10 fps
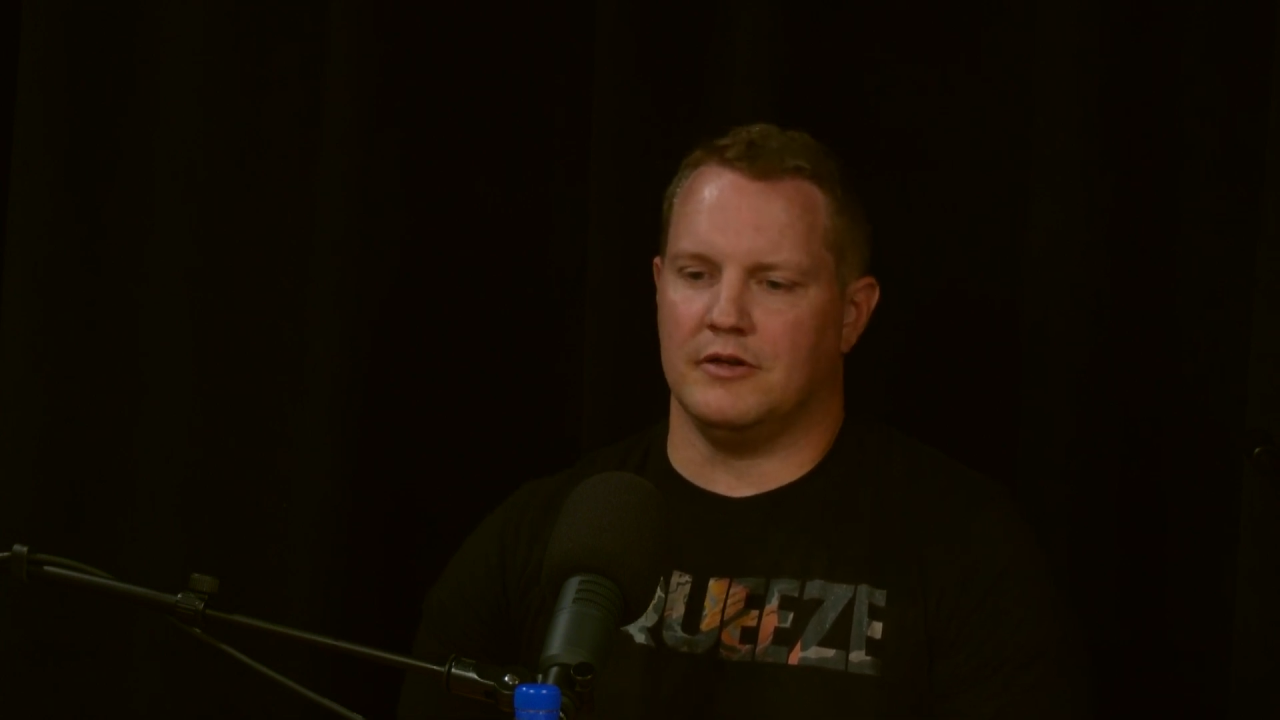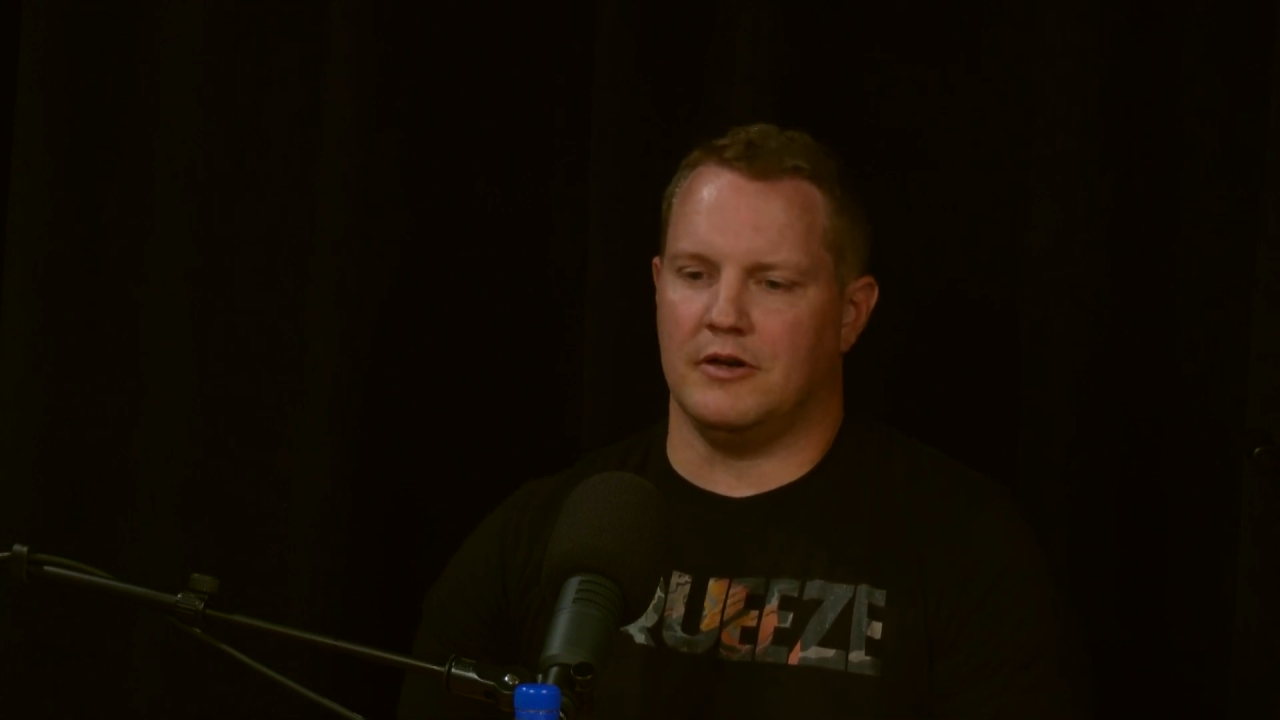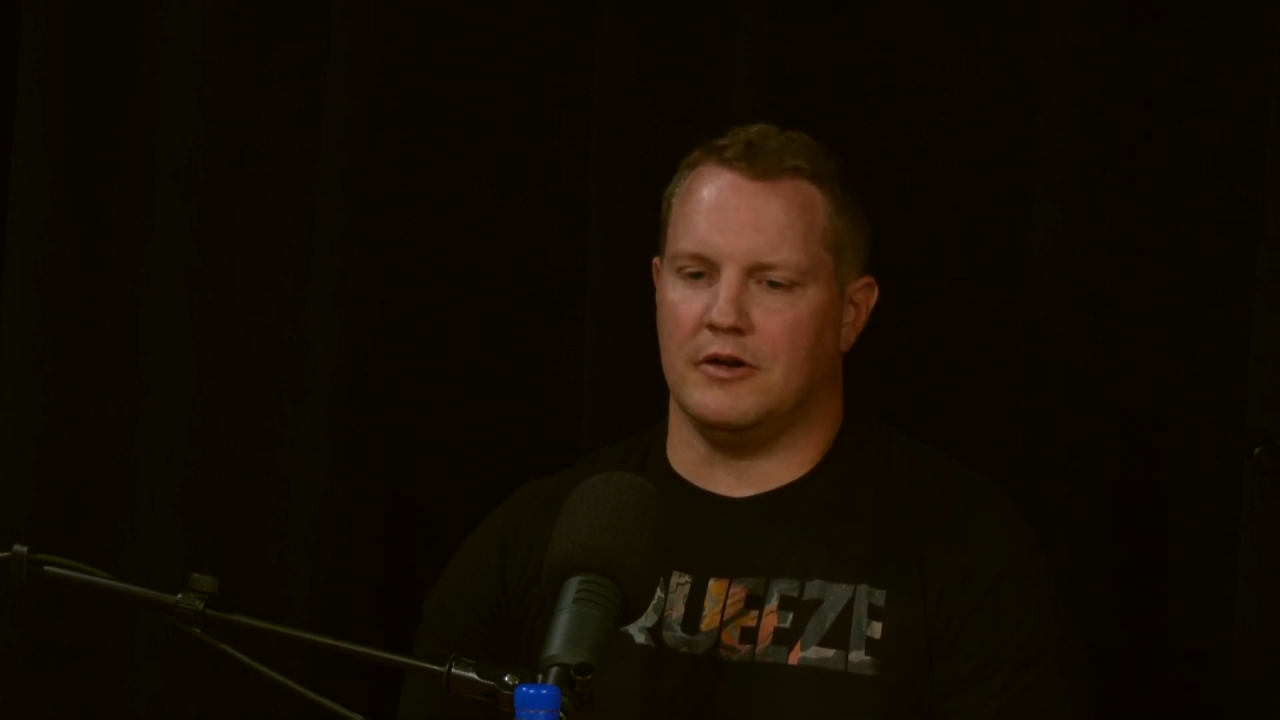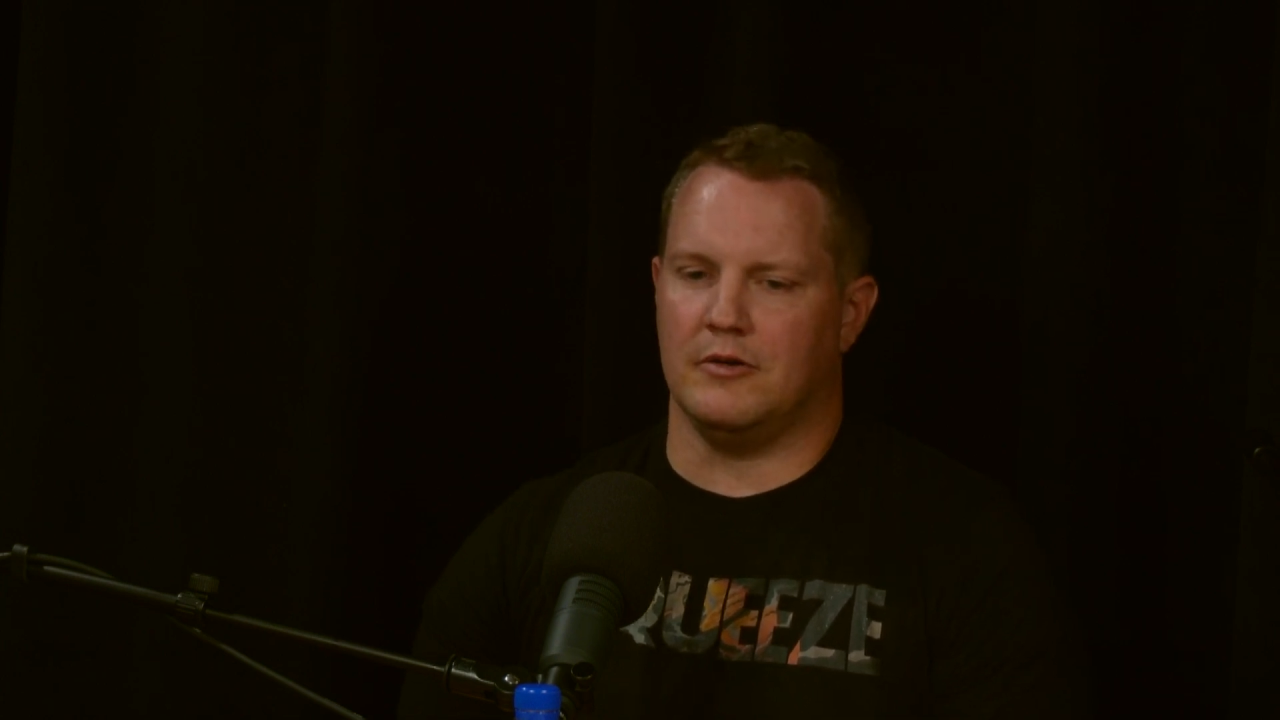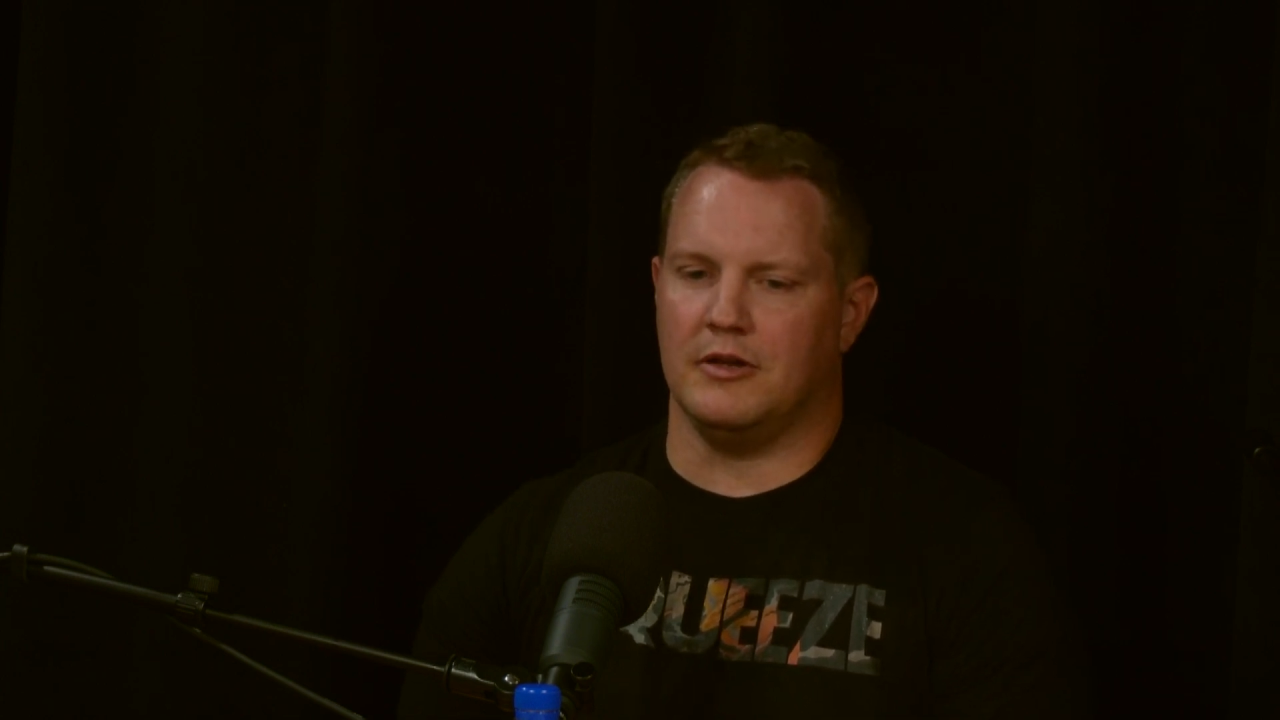
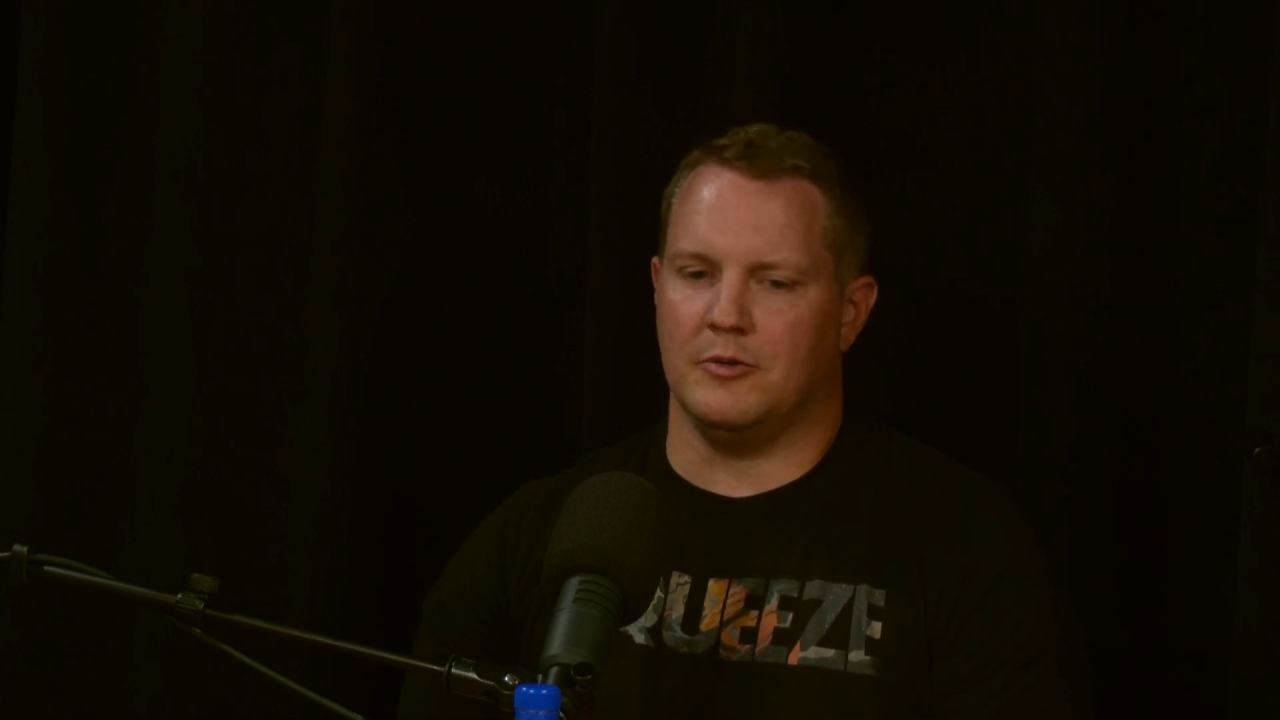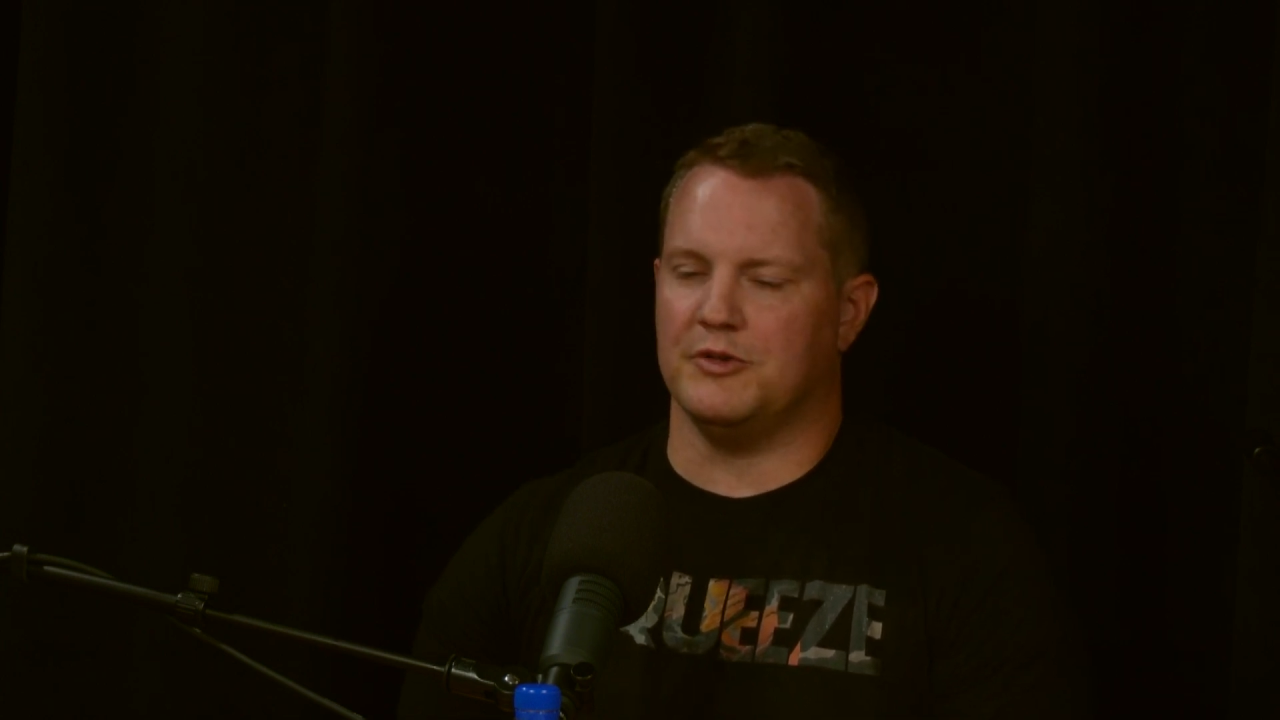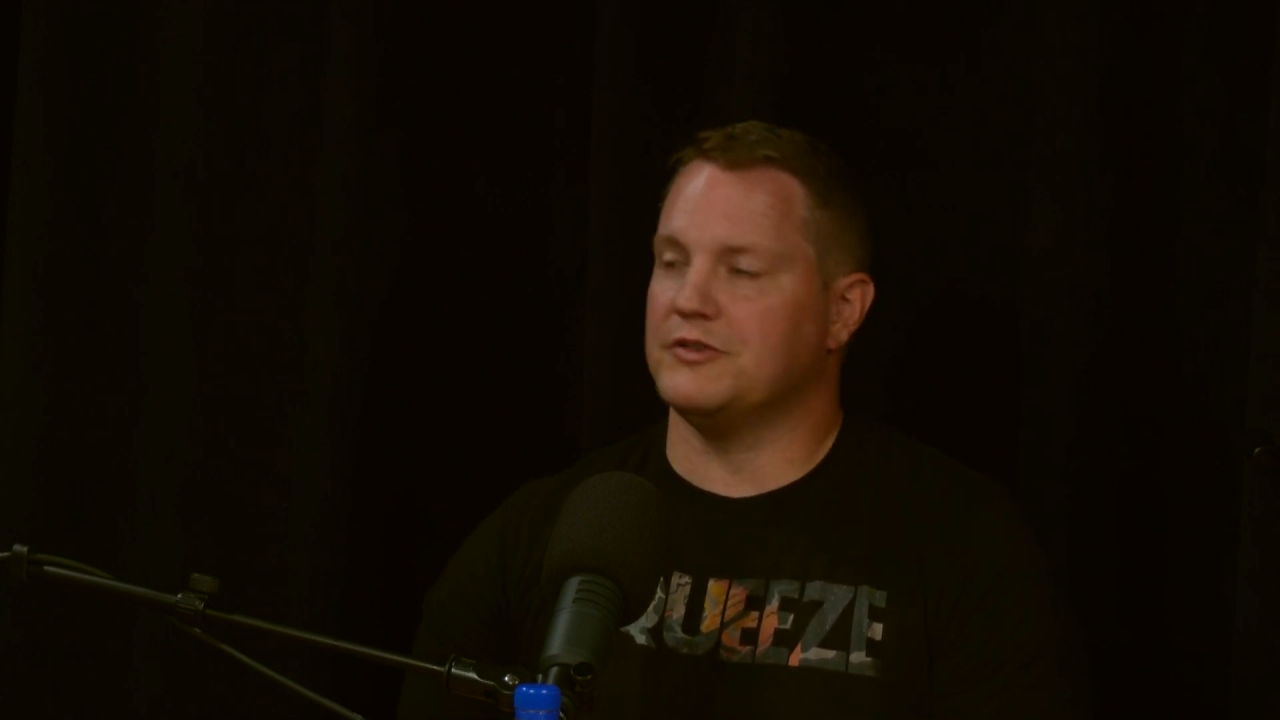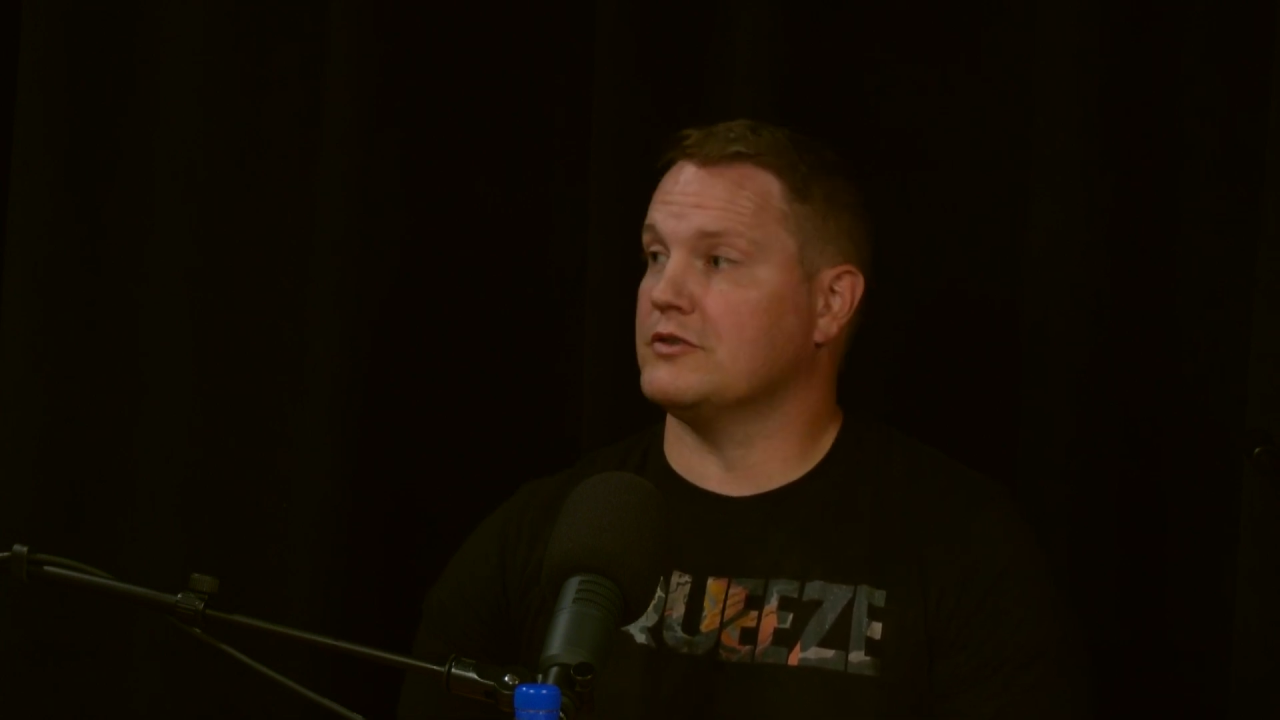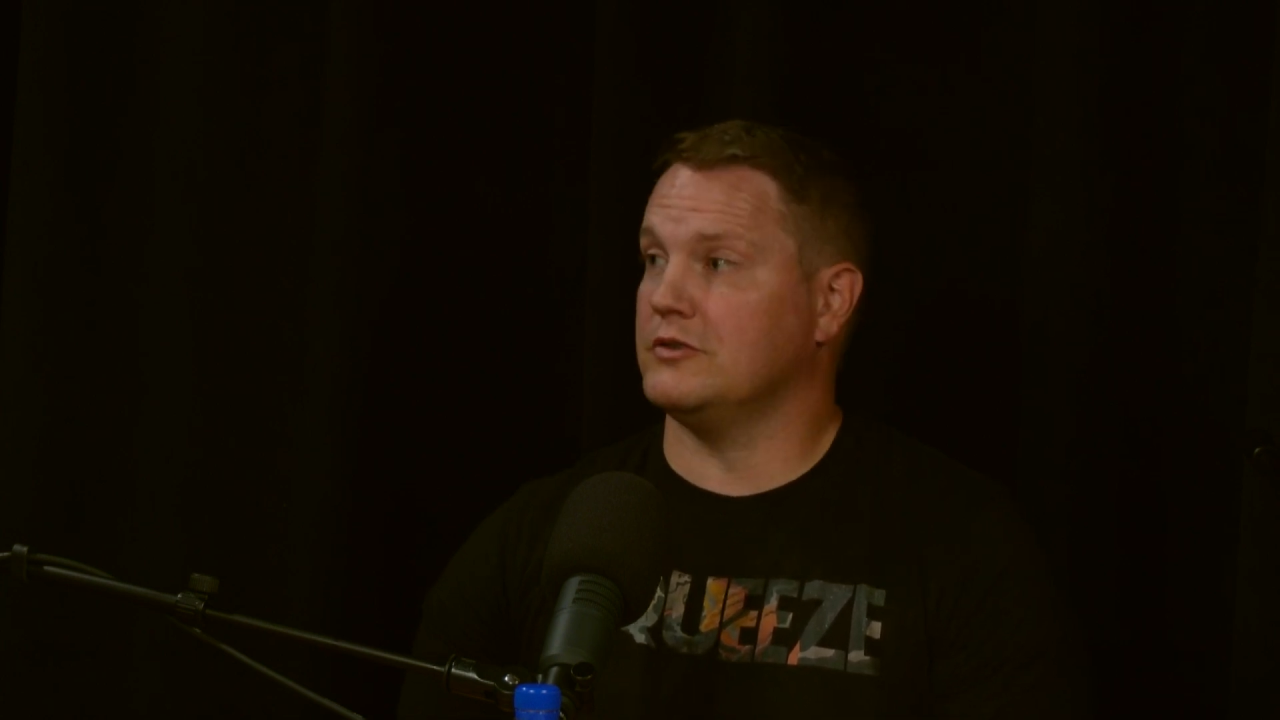they're in a position